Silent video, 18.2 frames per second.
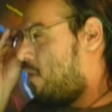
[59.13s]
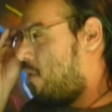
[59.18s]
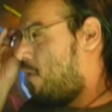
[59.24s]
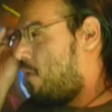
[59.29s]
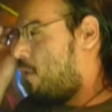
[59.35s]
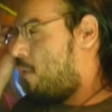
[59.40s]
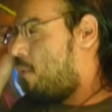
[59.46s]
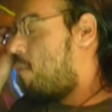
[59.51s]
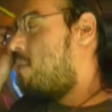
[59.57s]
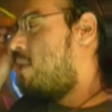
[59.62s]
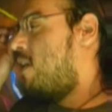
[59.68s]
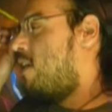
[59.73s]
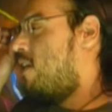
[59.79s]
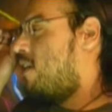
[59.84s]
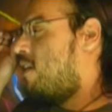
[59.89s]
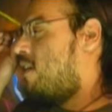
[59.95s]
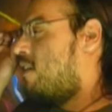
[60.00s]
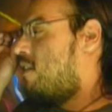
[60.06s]
So,
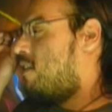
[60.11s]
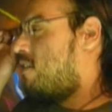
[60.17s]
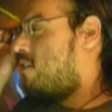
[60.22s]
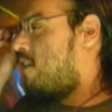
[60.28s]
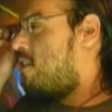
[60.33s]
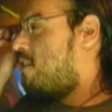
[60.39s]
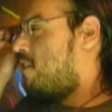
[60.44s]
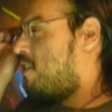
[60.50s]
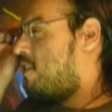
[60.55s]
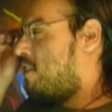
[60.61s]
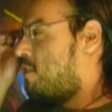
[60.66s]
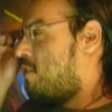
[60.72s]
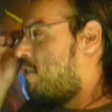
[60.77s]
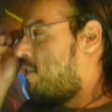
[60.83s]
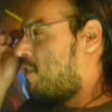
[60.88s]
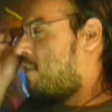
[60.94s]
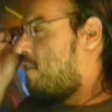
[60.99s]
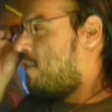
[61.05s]
Southern
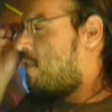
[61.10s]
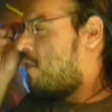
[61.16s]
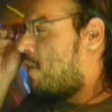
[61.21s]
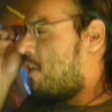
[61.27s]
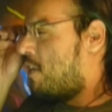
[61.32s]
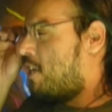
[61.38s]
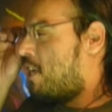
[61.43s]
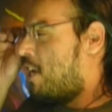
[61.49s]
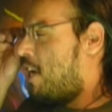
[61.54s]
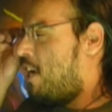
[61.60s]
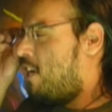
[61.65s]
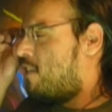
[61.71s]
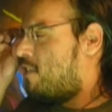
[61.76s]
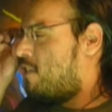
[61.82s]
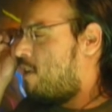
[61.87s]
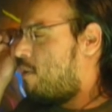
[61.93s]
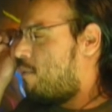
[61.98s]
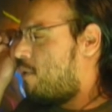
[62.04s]
District of New York,
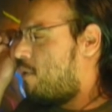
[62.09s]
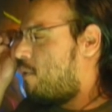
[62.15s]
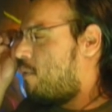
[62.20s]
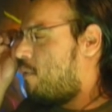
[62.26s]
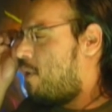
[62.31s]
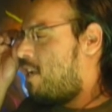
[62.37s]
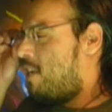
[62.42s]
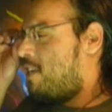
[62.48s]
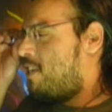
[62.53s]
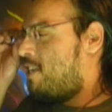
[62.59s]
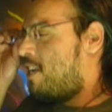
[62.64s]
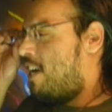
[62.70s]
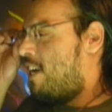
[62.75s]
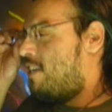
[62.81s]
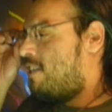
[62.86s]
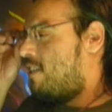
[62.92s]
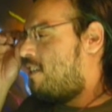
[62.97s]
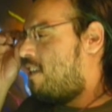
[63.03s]
case number one
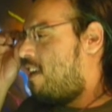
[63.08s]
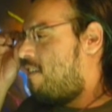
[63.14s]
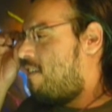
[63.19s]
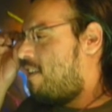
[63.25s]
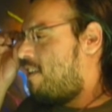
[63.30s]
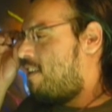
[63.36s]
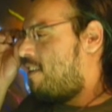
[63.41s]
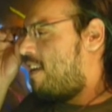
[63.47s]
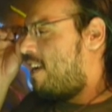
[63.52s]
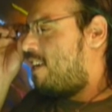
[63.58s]
eleven